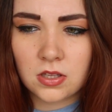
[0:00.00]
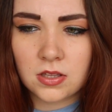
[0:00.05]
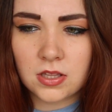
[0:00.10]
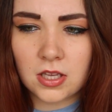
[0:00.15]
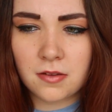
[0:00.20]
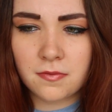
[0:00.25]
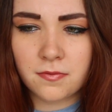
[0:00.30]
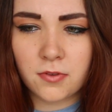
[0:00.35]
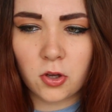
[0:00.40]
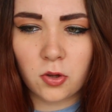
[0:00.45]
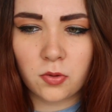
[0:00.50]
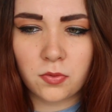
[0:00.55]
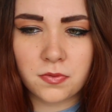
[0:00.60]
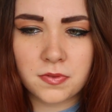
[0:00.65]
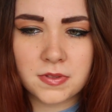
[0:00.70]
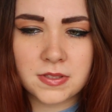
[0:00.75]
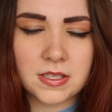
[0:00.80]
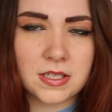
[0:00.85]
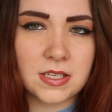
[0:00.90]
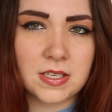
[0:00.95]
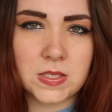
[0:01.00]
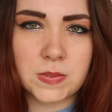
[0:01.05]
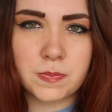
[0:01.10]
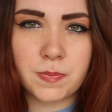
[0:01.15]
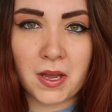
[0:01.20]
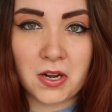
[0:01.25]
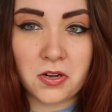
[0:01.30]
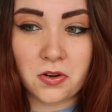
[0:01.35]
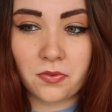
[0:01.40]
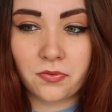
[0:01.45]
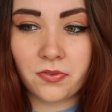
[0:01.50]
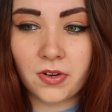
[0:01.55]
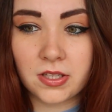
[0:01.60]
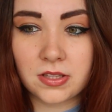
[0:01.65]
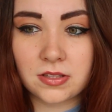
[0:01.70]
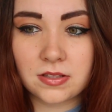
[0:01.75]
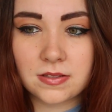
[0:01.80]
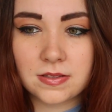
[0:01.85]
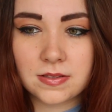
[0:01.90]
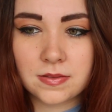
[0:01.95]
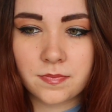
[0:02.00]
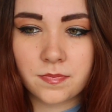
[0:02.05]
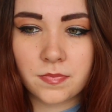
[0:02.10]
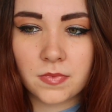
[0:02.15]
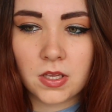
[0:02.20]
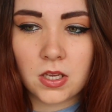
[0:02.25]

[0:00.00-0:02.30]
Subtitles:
that involves his band of friends,